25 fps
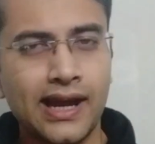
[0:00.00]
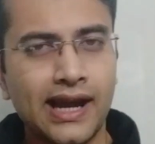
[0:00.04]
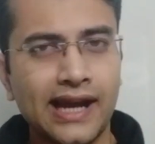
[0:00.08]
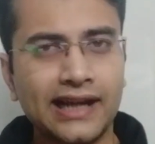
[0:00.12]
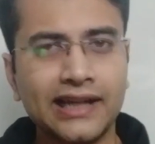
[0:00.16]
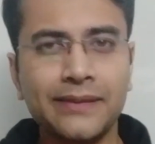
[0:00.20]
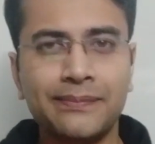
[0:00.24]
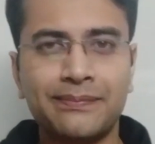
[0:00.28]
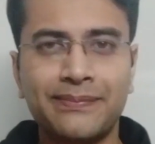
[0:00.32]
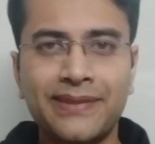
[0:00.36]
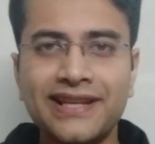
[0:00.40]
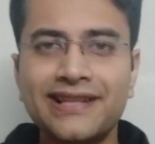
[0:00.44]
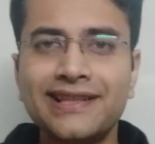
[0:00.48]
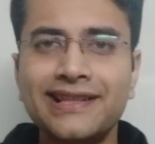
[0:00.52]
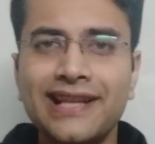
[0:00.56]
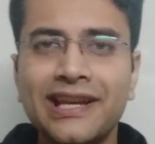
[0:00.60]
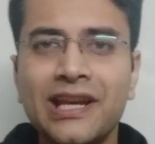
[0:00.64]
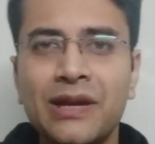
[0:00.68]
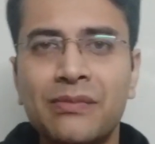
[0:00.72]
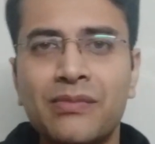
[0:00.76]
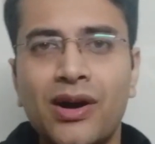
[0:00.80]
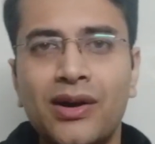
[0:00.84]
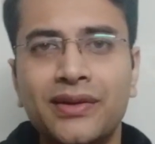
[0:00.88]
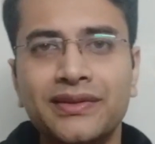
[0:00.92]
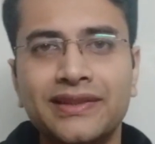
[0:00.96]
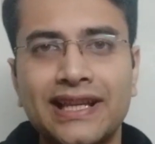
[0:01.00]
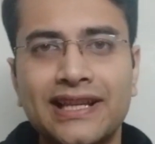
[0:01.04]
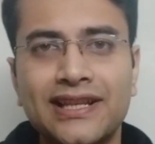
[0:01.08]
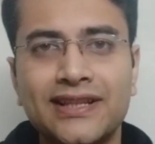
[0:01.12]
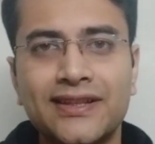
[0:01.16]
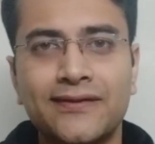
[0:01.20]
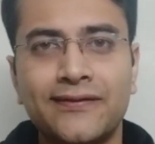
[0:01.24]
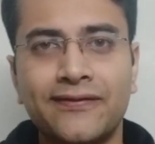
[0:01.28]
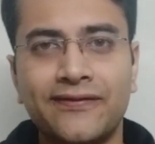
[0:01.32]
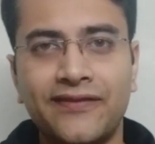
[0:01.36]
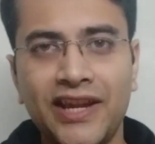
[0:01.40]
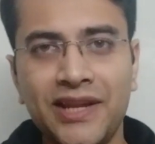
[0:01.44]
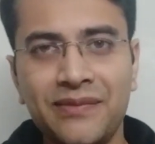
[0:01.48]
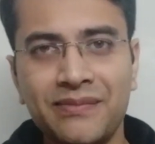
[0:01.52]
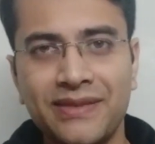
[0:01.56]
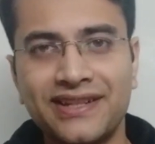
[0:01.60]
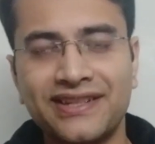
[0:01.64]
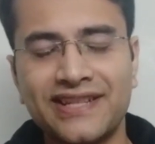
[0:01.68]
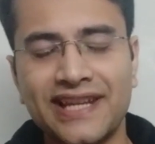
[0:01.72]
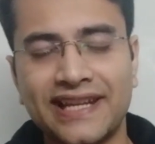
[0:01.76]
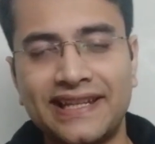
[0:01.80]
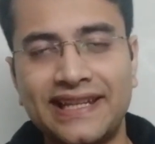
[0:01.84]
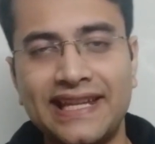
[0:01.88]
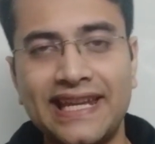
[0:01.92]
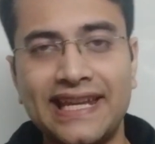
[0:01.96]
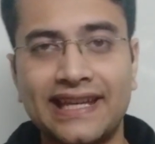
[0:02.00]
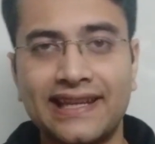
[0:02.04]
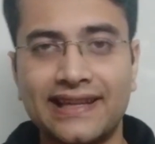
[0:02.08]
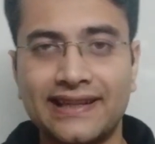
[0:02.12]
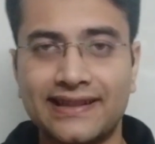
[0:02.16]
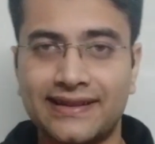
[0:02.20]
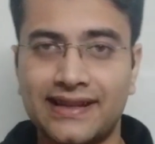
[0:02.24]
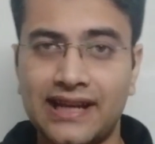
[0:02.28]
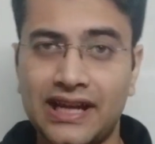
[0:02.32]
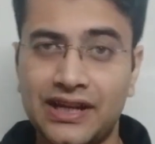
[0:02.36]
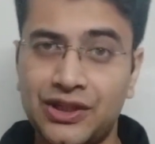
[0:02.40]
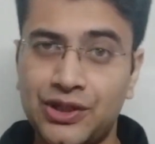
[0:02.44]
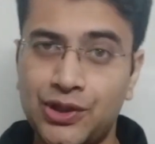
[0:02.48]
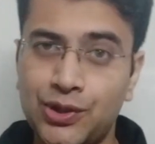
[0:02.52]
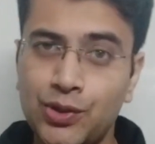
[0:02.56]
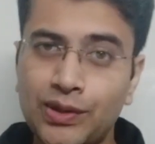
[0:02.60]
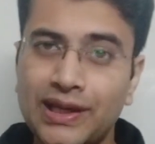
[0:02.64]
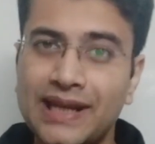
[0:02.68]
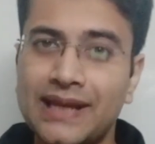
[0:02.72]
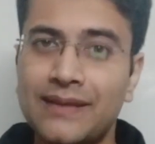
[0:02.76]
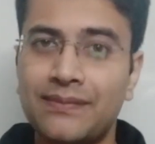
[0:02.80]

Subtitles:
And the best thing about this Feynman technique is that you can